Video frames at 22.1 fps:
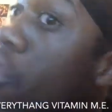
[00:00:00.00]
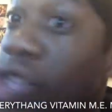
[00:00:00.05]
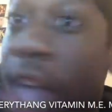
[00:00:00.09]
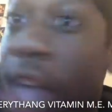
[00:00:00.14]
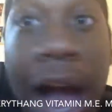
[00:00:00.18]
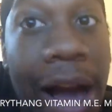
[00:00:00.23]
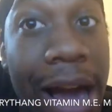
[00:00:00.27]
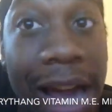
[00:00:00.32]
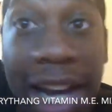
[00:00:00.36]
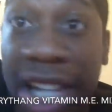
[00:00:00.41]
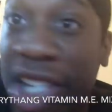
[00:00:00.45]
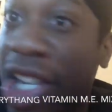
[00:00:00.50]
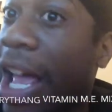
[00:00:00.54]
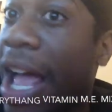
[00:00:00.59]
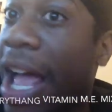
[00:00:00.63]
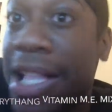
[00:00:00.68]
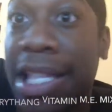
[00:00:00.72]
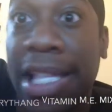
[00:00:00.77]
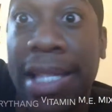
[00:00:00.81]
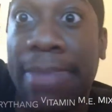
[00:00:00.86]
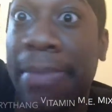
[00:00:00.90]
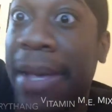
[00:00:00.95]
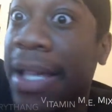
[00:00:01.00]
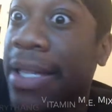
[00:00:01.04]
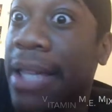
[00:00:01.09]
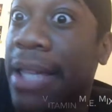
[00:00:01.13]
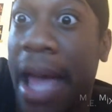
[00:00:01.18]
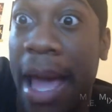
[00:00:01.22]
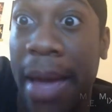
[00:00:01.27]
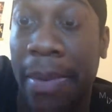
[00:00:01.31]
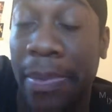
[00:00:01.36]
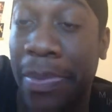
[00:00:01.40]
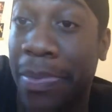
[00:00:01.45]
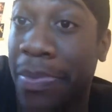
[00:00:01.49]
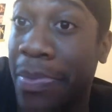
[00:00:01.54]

Y'all gotta check out this mixtape.